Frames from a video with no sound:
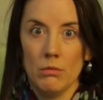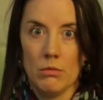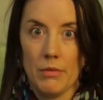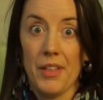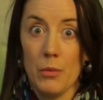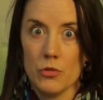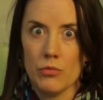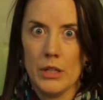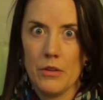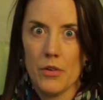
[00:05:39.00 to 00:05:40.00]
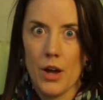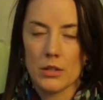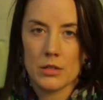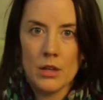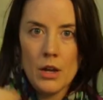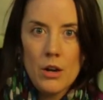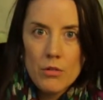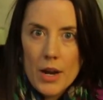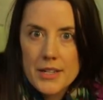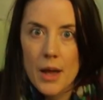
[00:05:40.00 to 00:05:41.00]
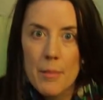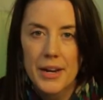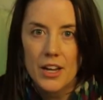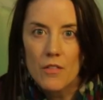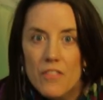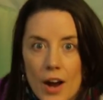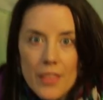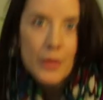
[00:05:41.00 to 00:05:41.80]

that was really fast. Right, better go and find them.